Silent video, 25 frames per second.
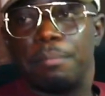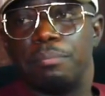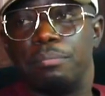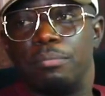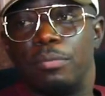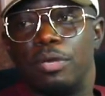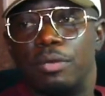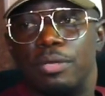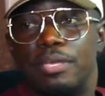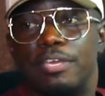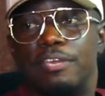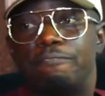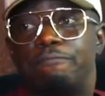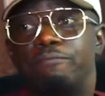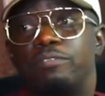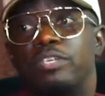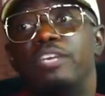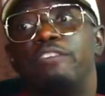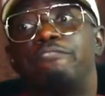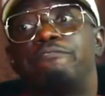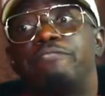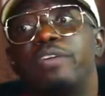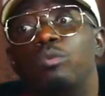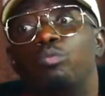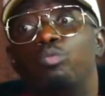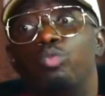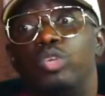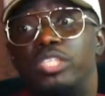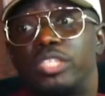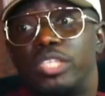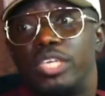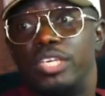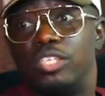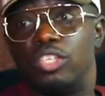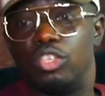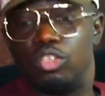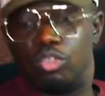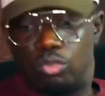if a Wizkid
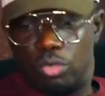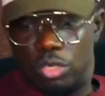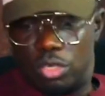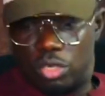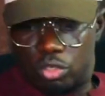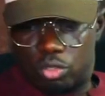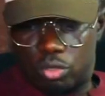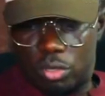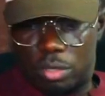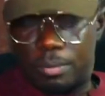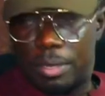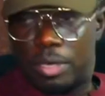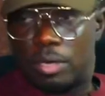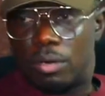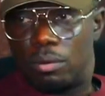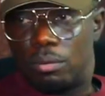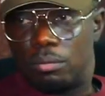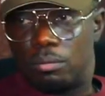is doing a show in Ibadan,